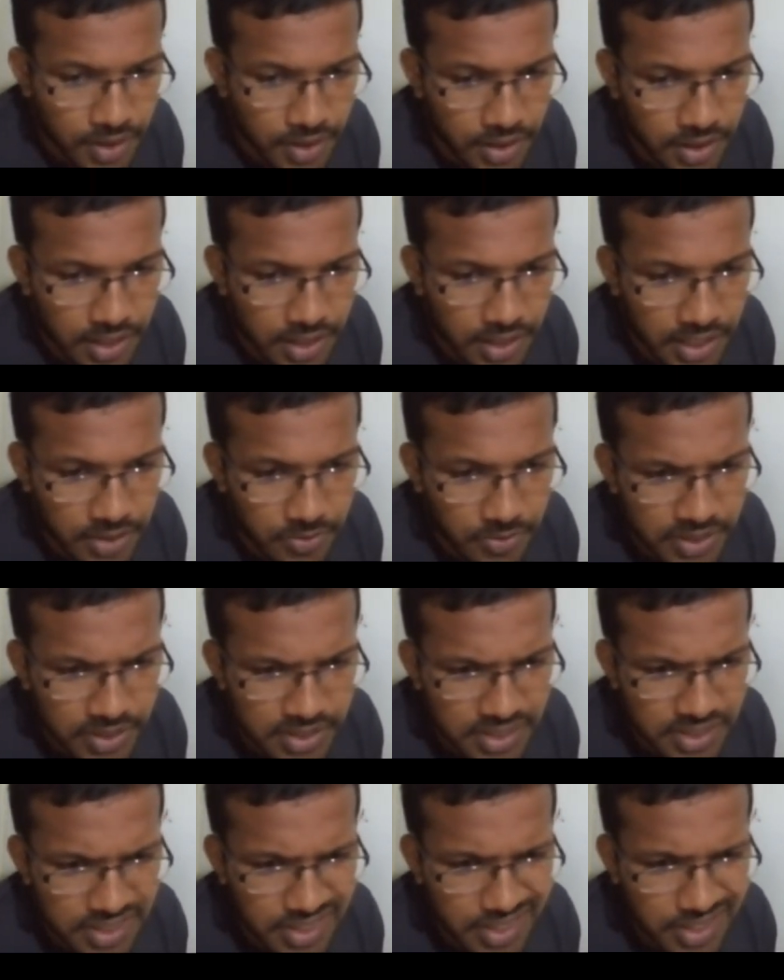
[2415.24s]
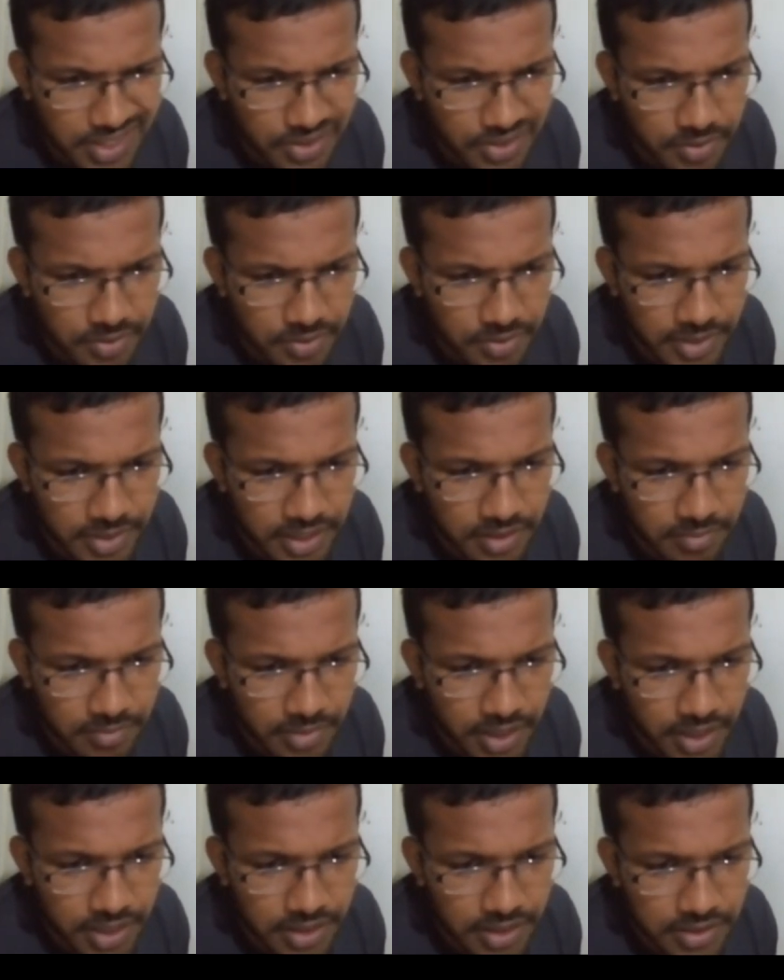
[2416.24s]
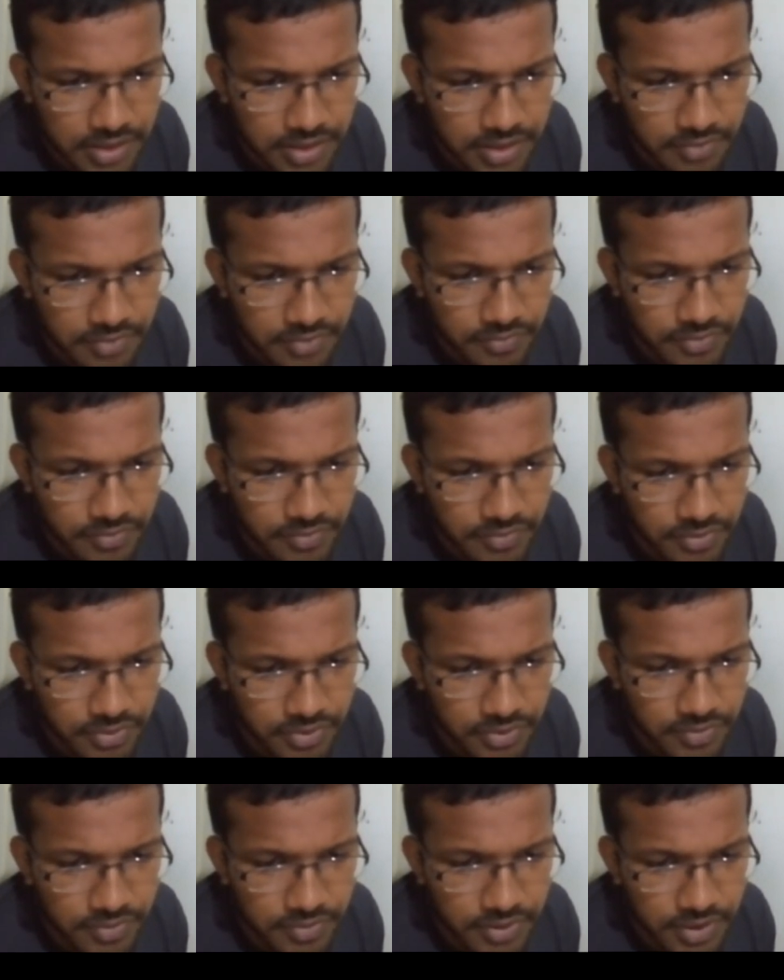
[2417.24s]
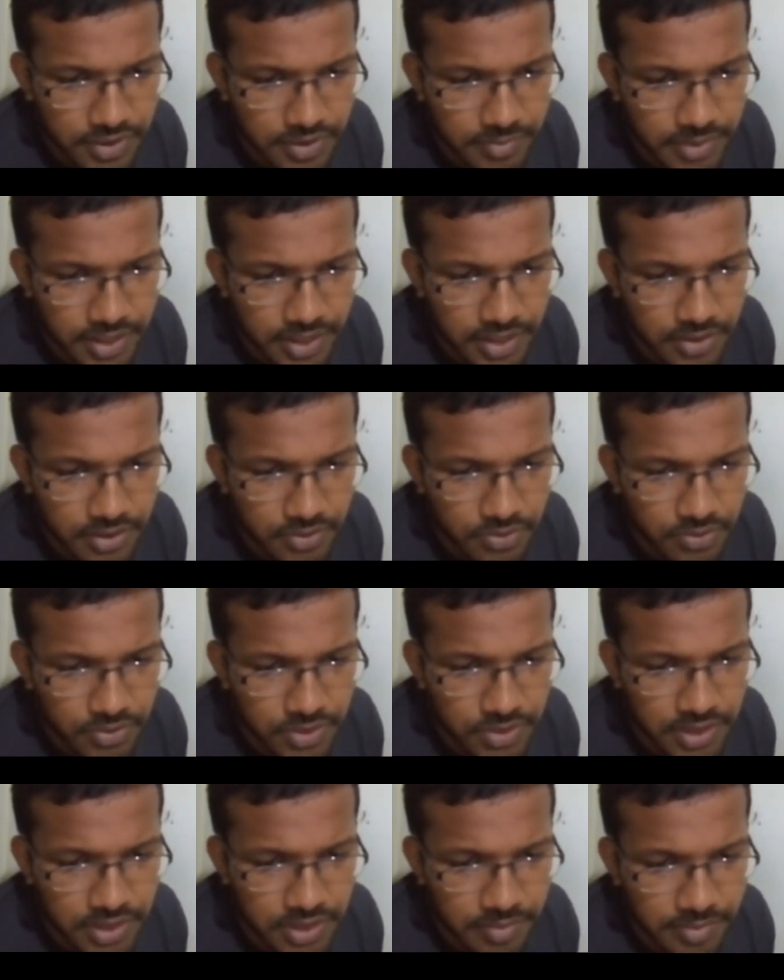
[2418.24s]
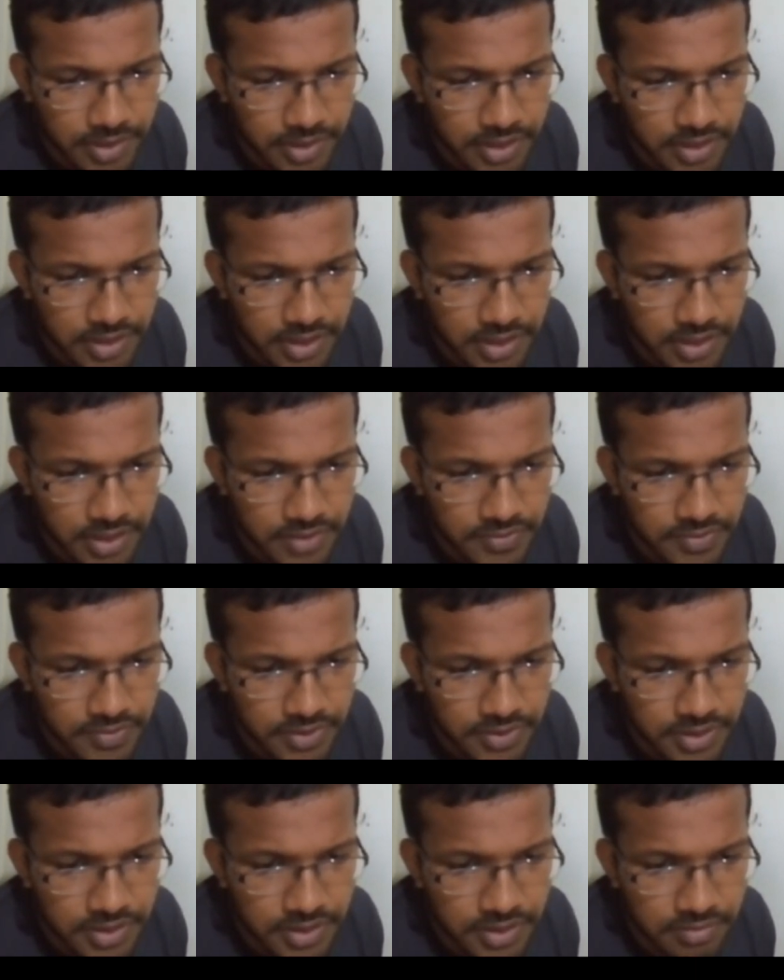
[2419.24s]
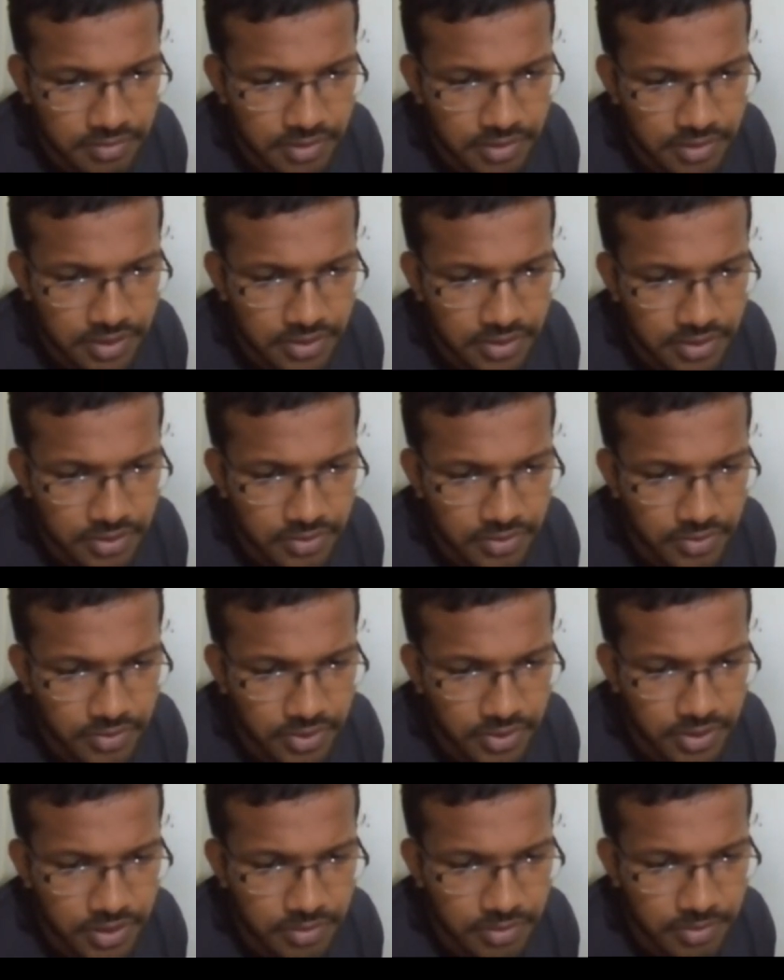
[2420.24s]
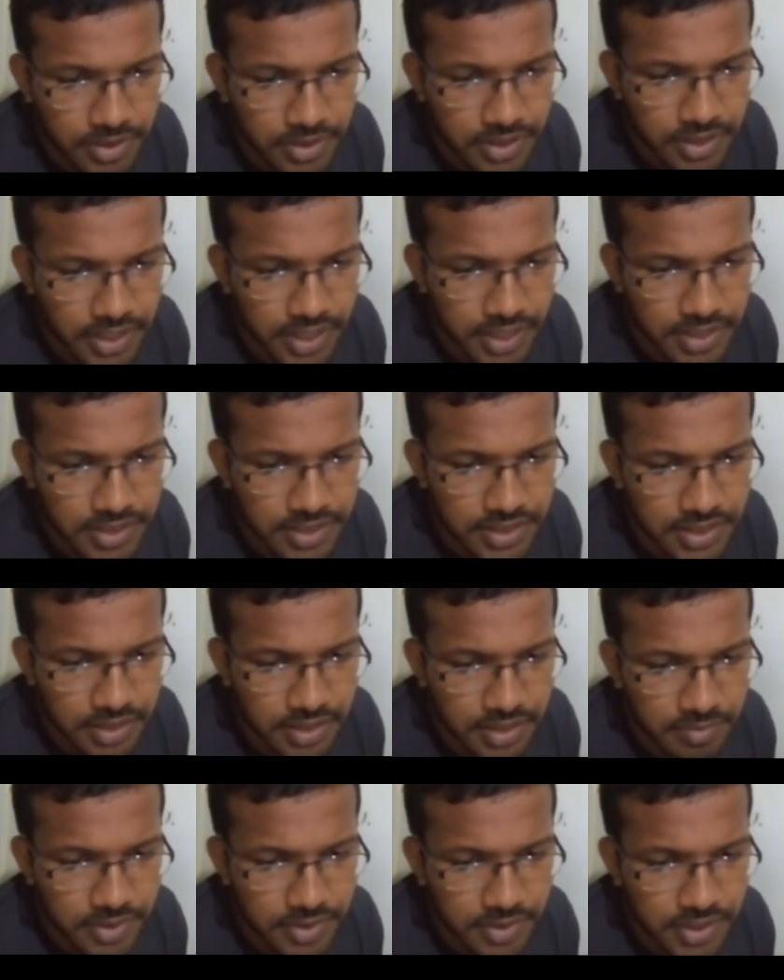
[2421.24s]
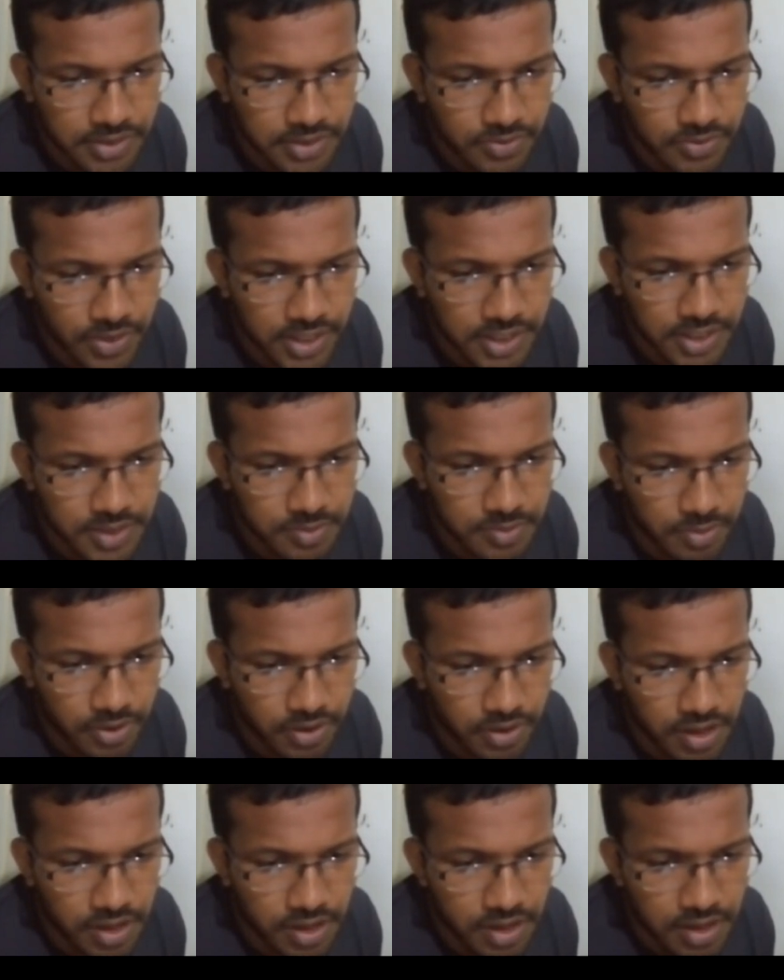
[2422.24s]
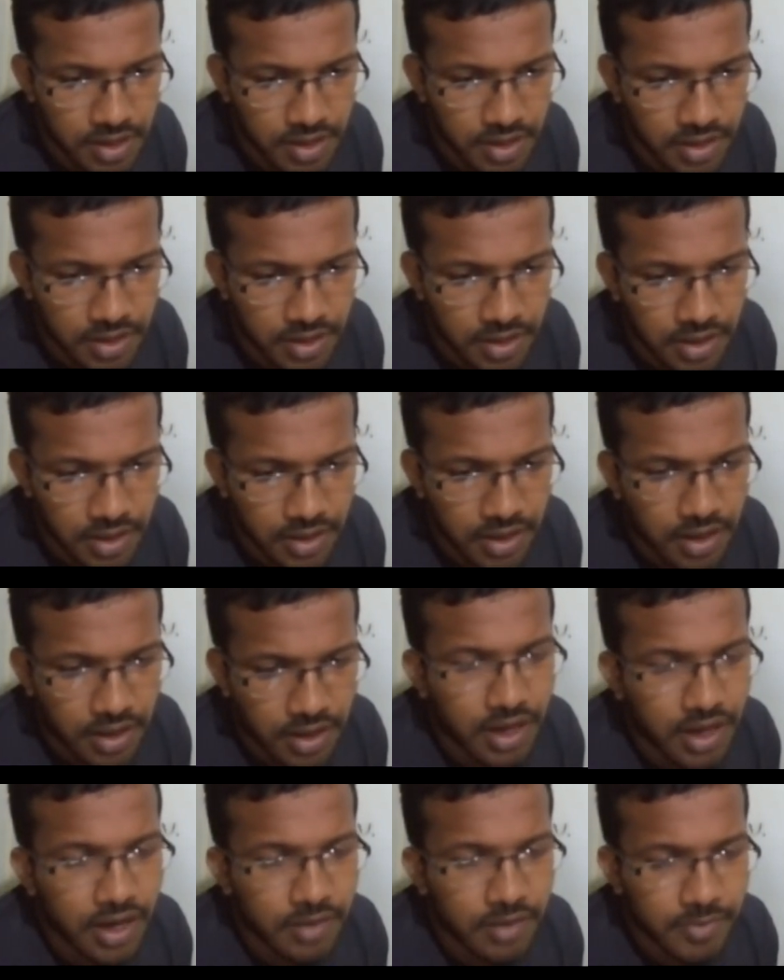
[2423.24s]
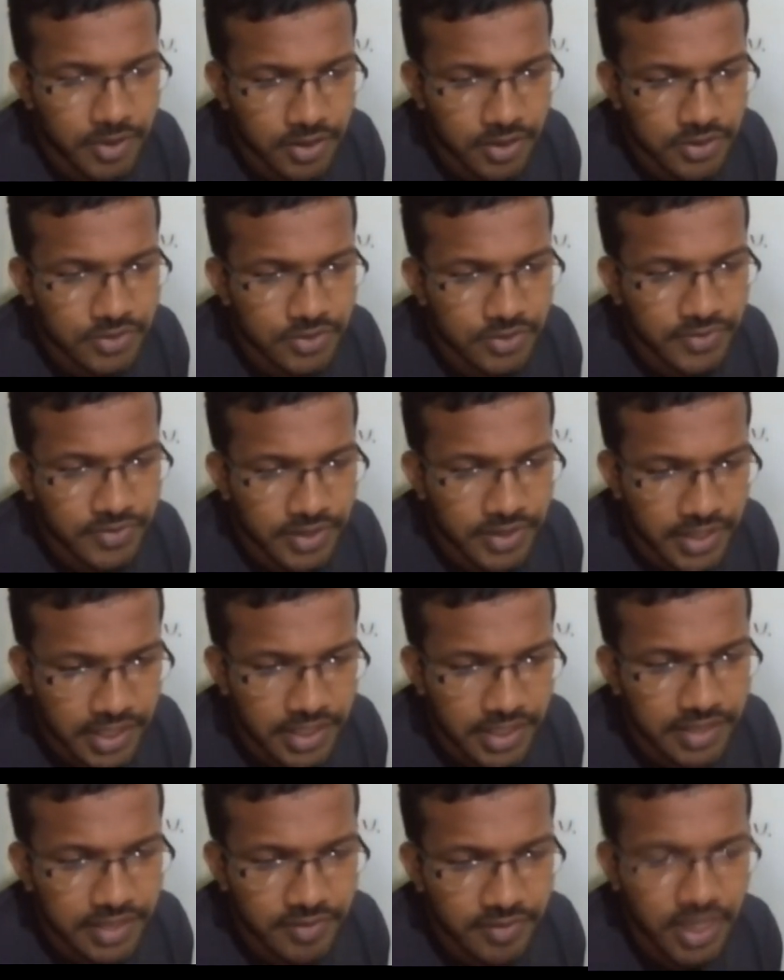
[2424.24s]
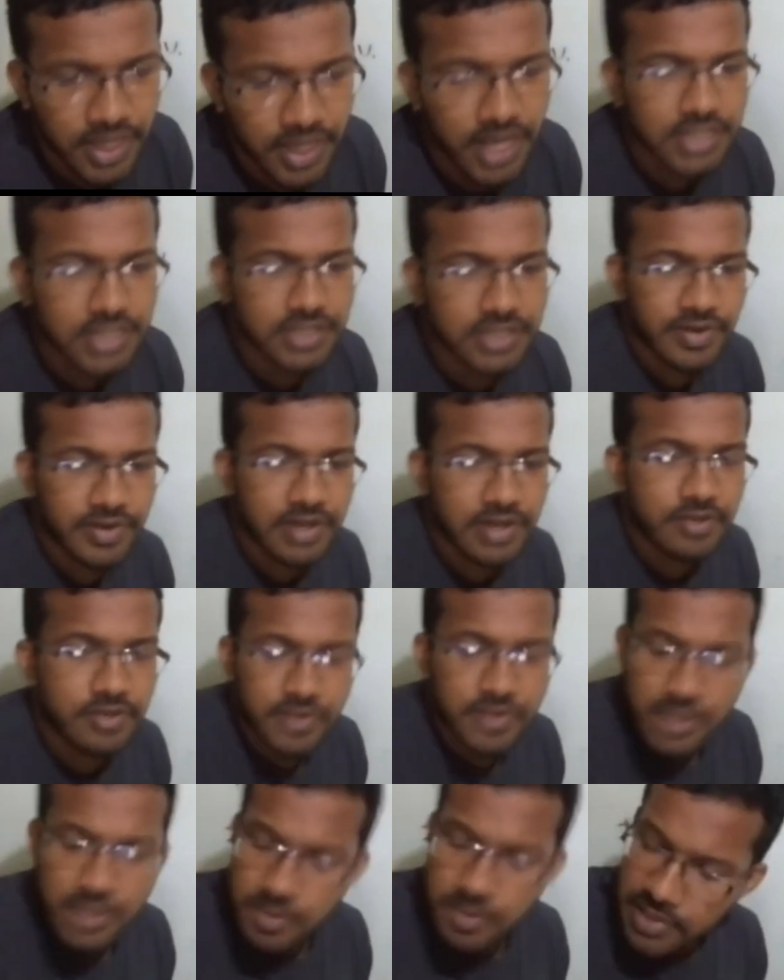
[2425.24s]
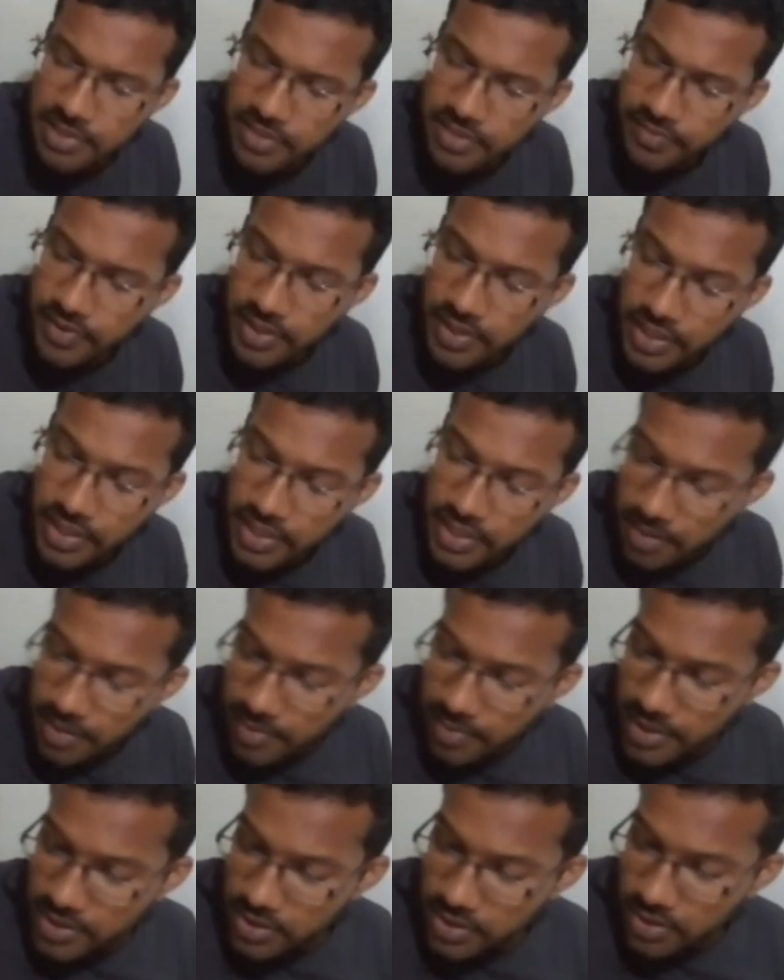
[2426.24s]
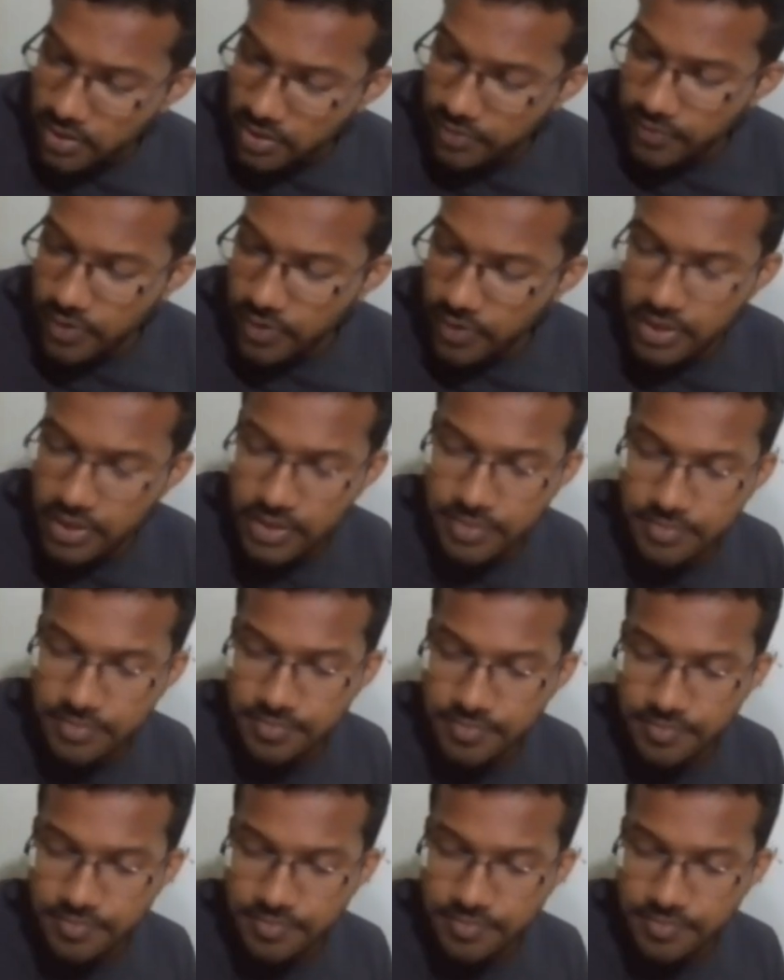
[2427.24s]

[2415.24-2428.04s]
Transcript: Like quenching a red hot metal by in trough of cold water. Metal cools rapidly, transferring thermal energy to water, but the rising temperature is quite small because of the relatively large value for the specific heat capacity of water.